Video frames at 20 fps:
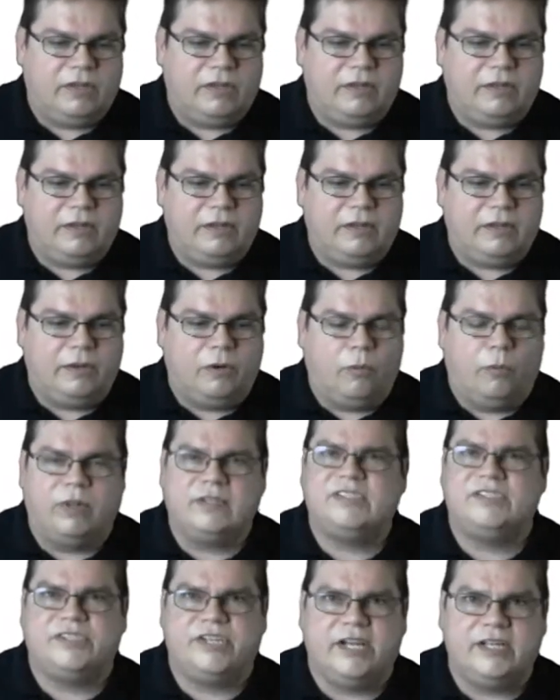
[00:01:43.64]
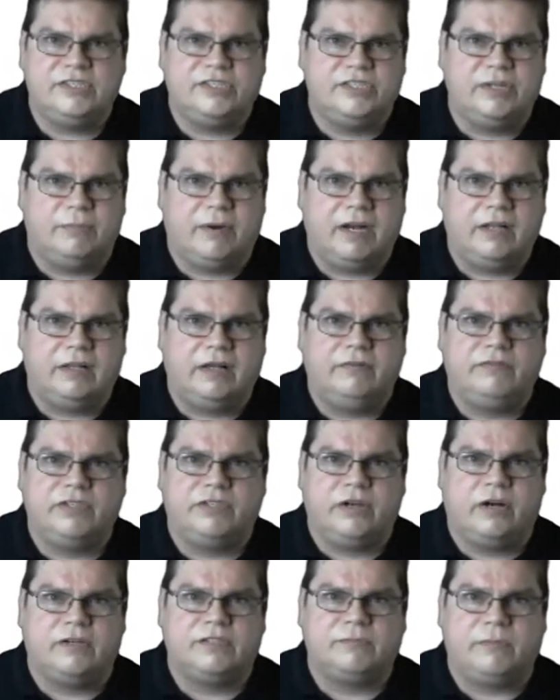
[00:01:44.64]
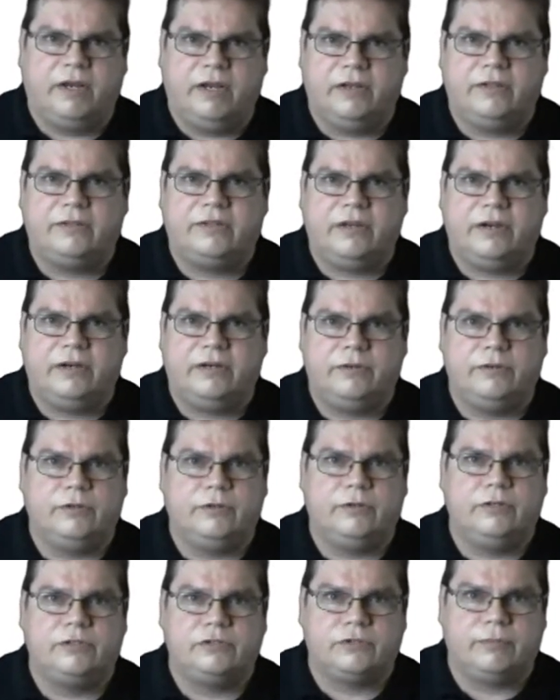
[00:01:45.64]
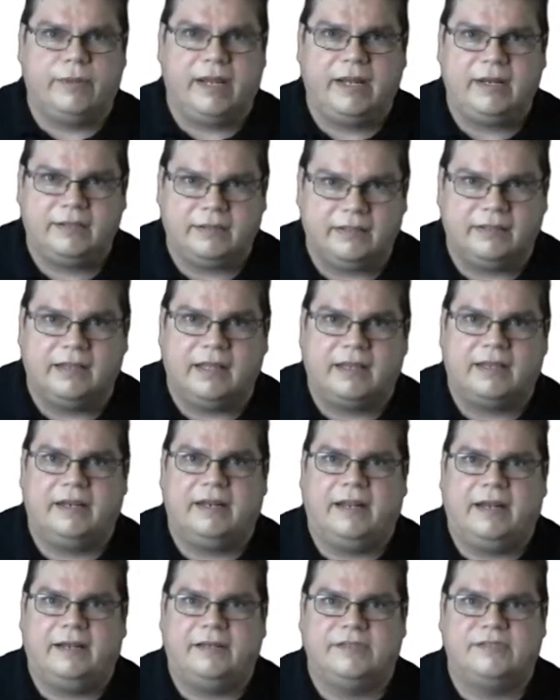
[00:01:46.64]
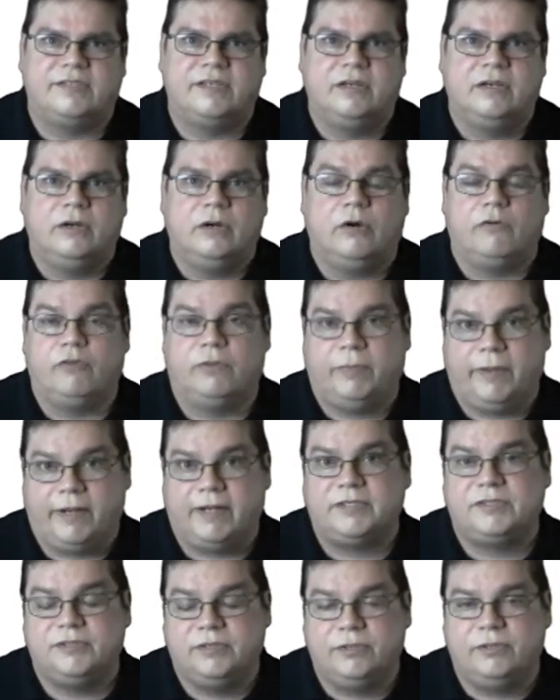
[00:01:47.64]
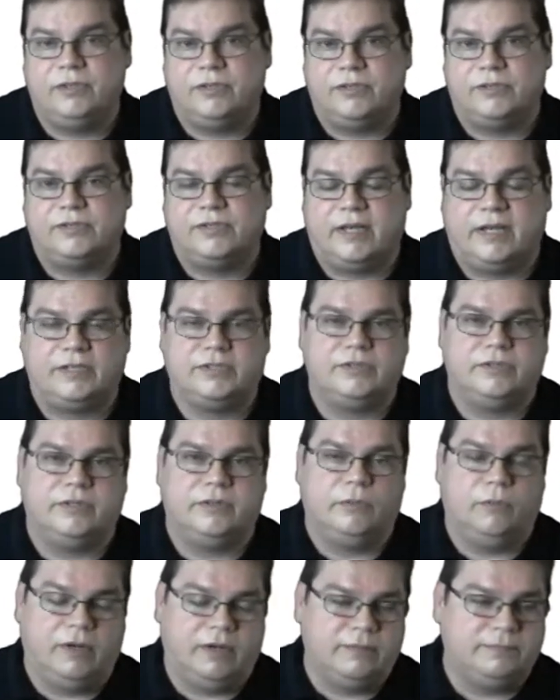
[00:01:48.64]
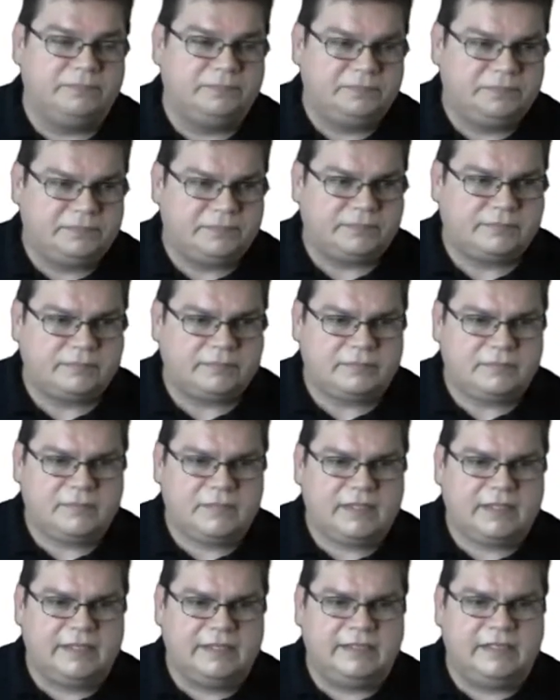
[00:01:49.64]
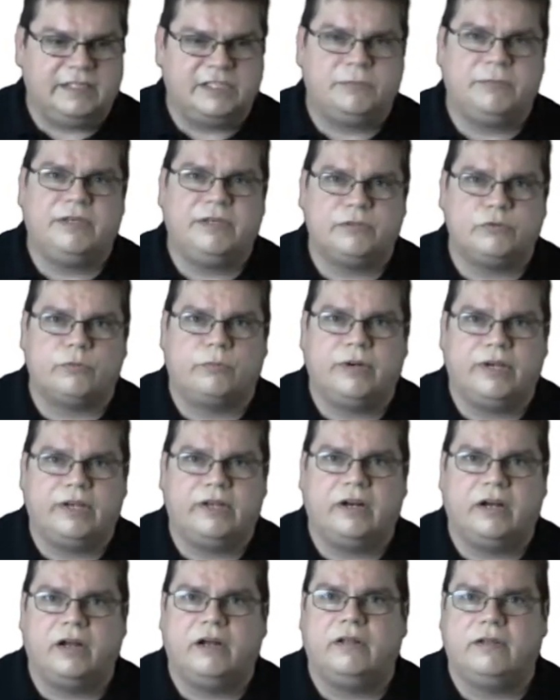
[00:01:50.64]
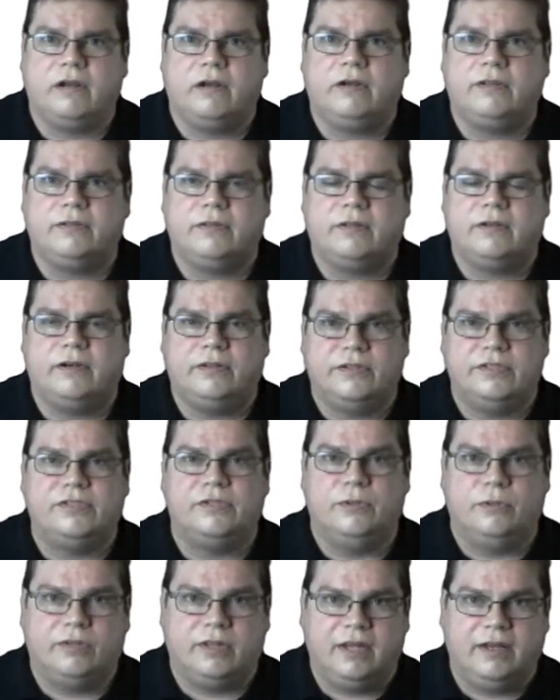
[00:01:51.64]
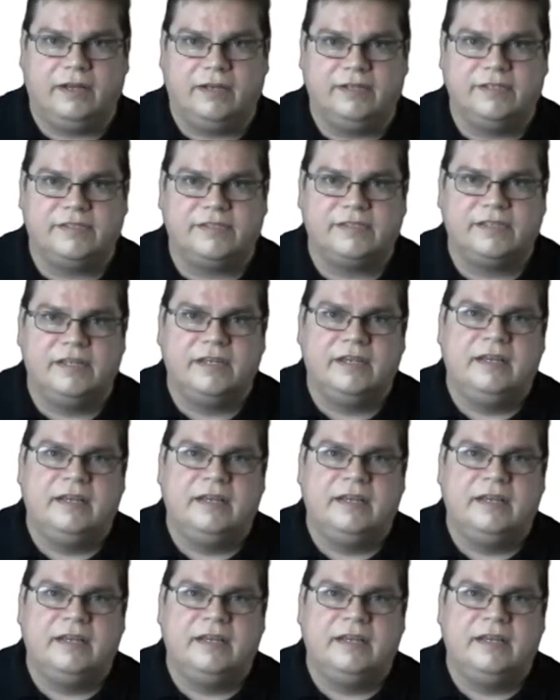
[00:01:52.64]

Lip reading: you know, what's changed in my life to cause my healthcare to increase dramatically like it has over the past 2 years, actually? Well, it's because we're bringing in all these new clients.